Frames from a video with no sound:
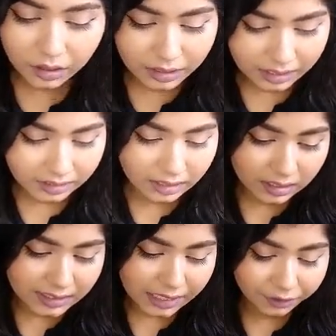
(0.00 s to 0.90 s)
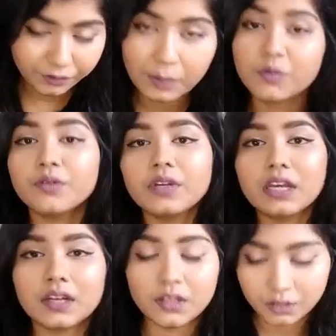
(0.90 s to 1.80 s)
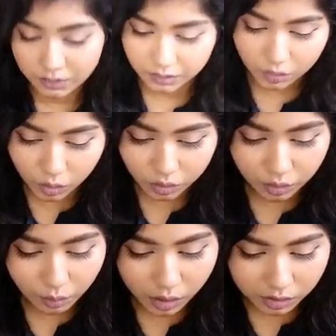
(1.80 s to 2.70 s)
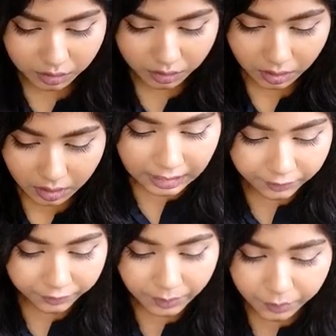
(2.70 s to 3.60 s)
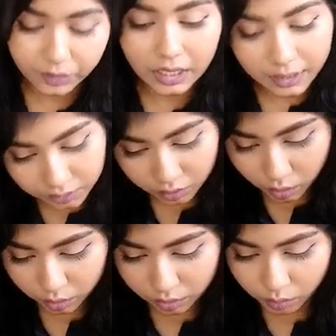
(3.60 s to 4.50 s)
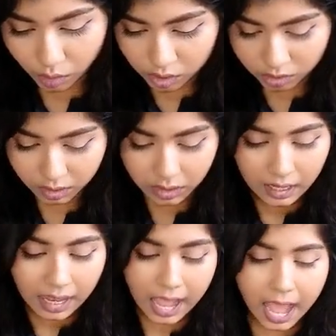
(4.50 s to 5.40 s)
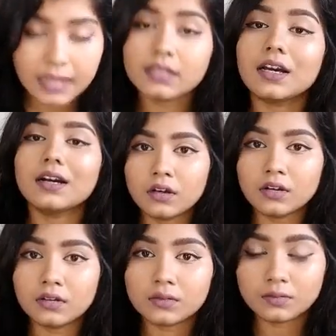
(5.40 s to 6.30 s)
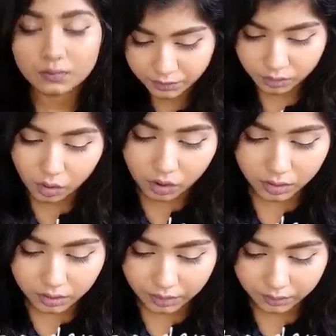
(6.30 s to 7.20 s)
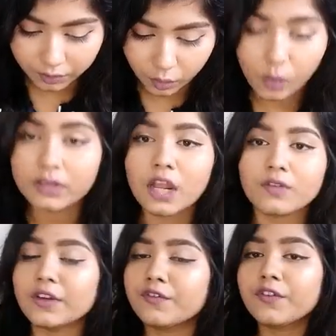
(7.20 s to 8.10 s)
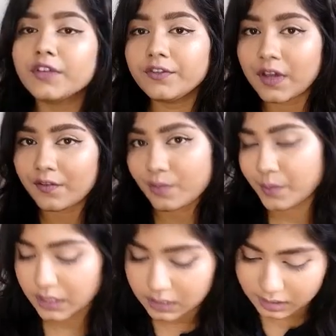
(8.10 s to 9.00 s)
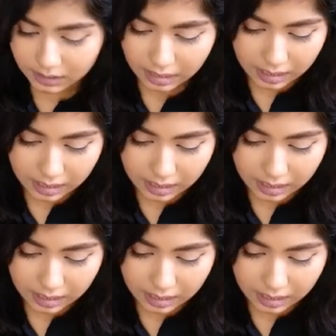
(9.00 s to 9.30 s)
Okay, 10th February, another coconut water. 11th February, another coconut water. And a restaurant order for 155 rupees.